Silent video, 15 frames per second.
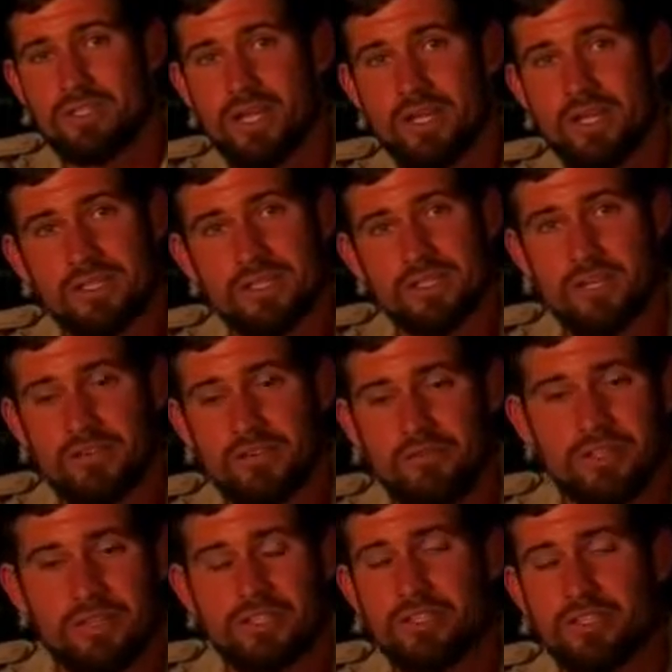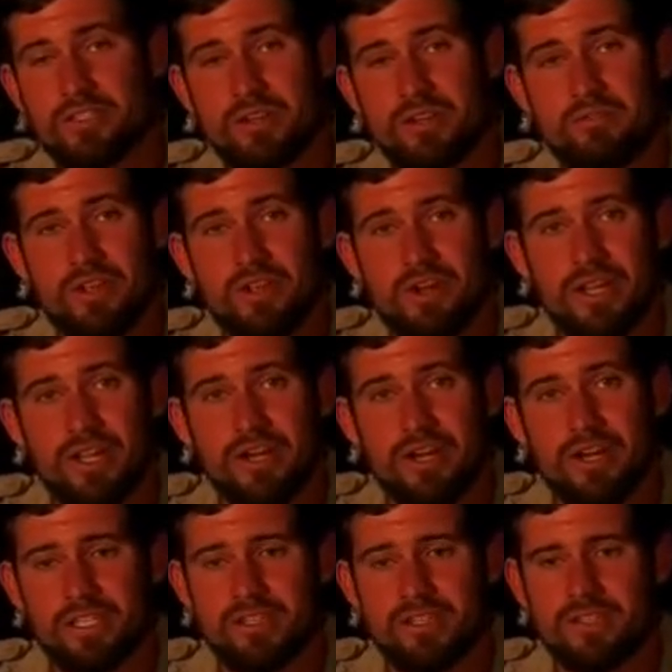this snake is no different. It's not a very
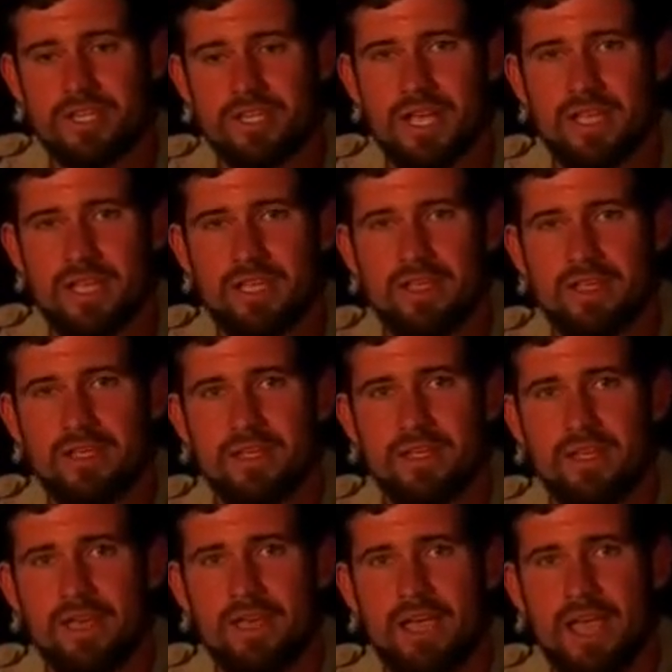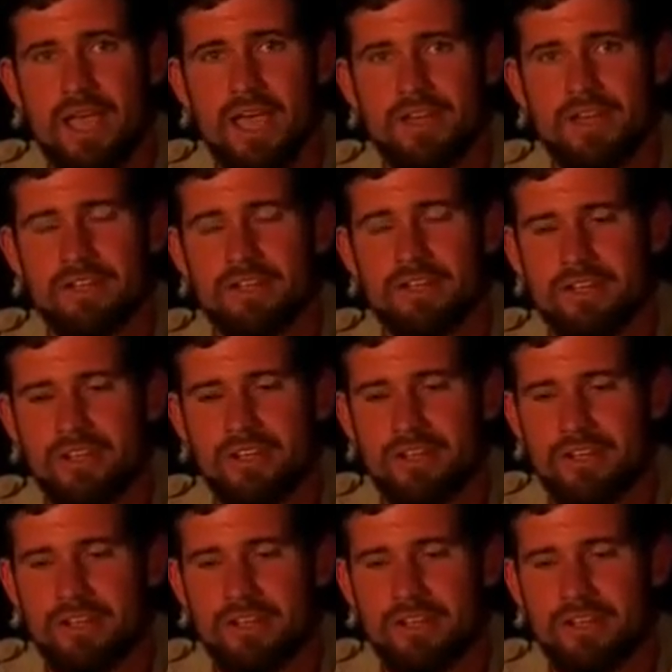aggressive snake. And